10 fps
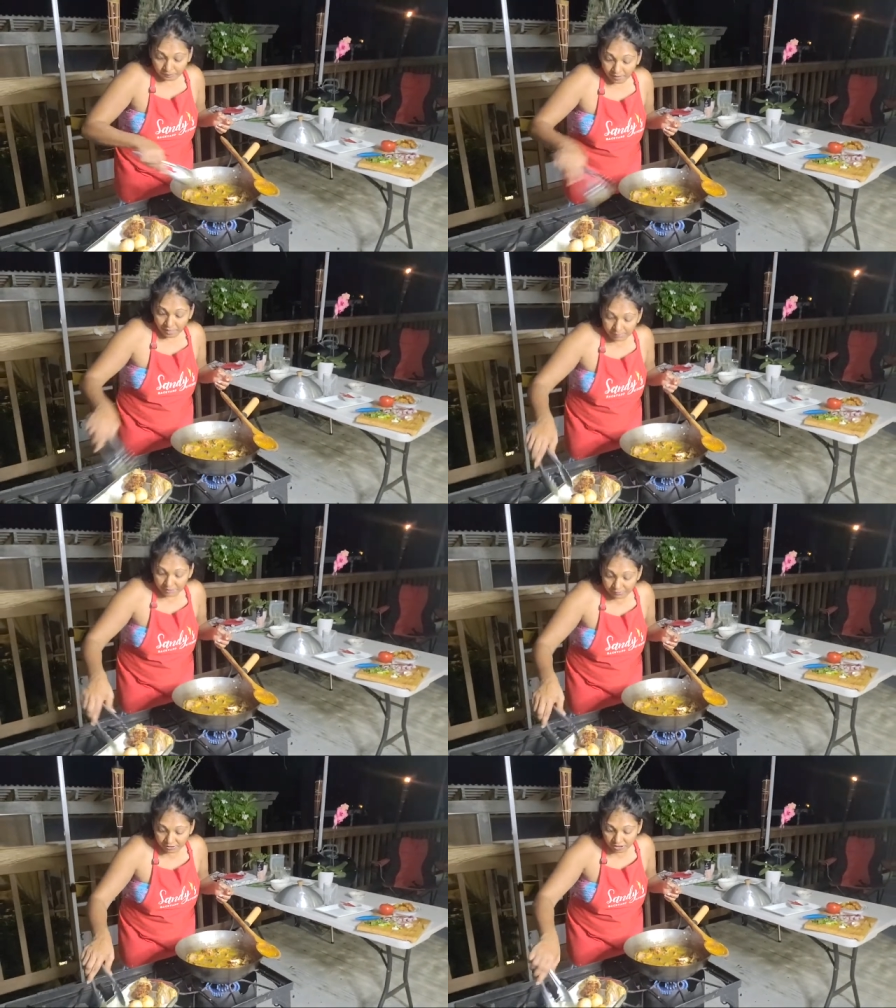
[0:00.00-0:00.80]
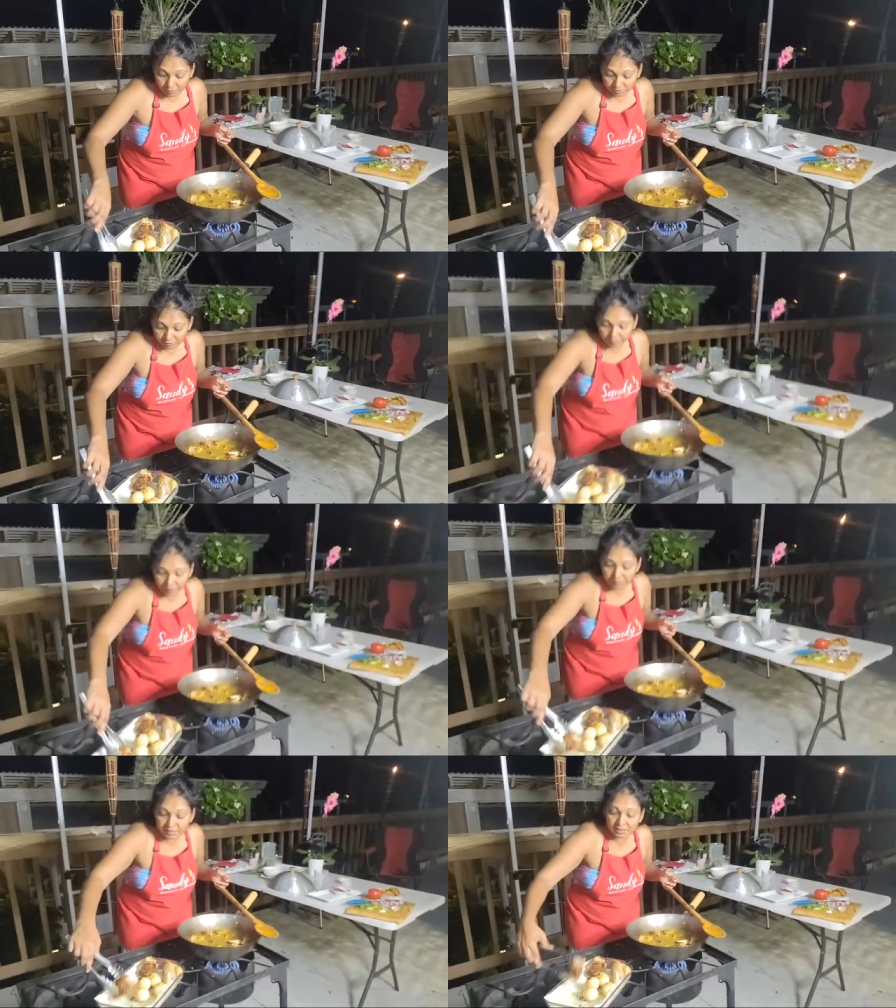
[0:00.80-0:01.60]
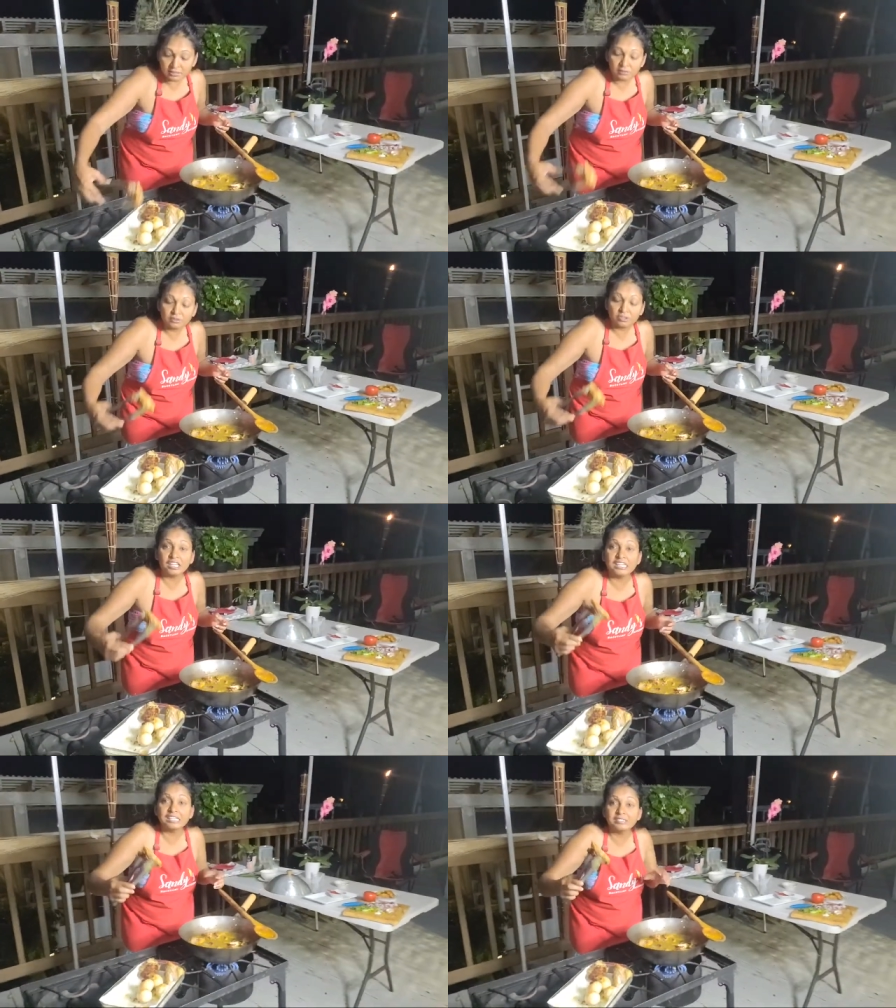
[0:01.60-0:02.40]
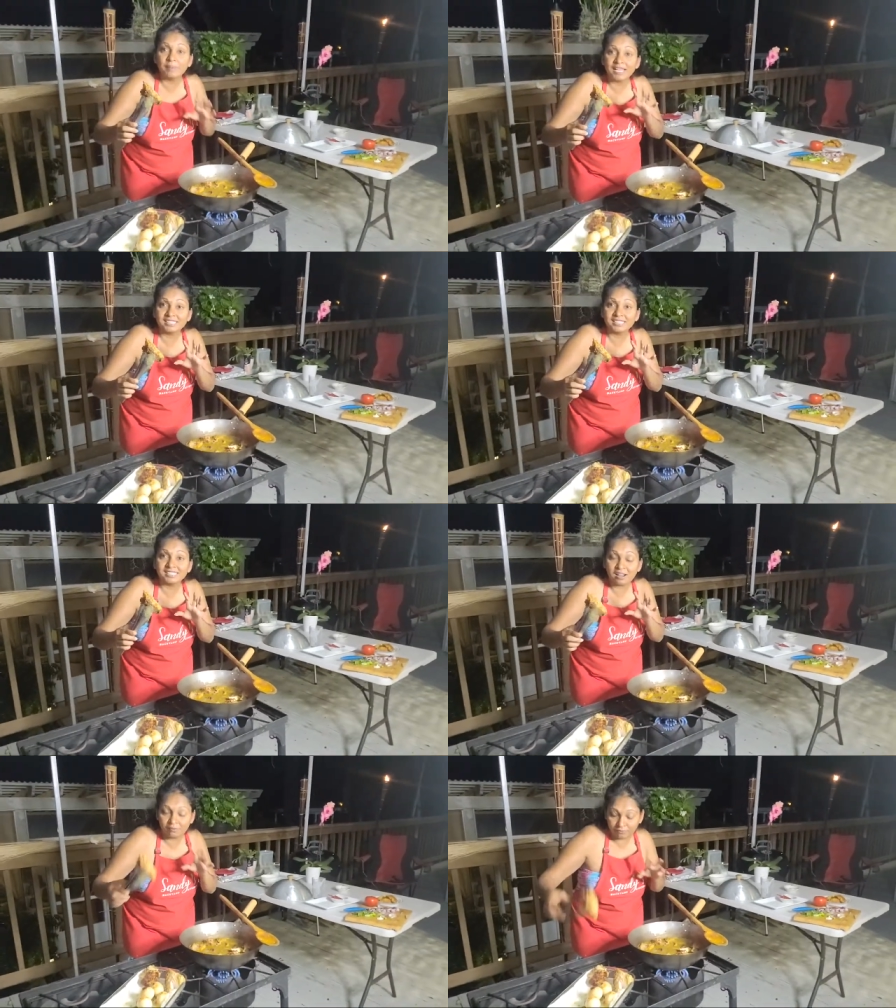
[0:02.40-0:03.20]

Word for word: I'm leaving some of the big pieces to eat by itself